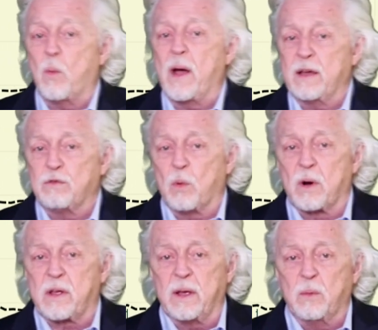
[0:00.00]
way of
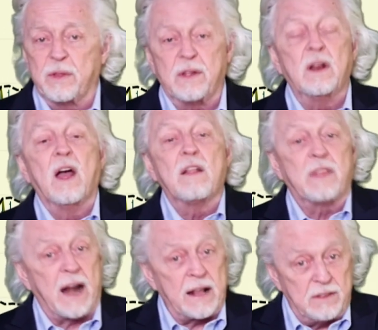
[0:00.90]
working with it
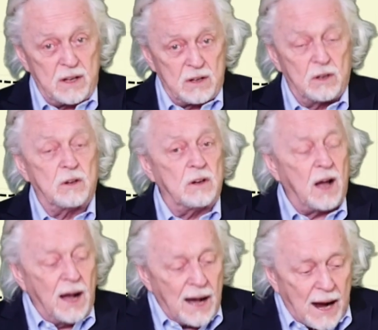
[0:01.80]
that I did learn
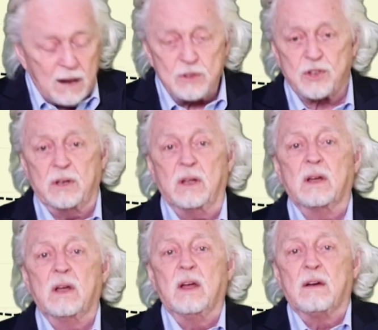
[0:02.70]
largely
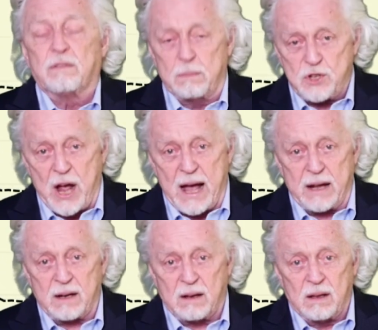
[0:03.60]
from
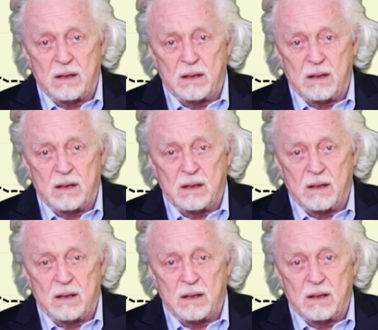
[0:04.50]
John,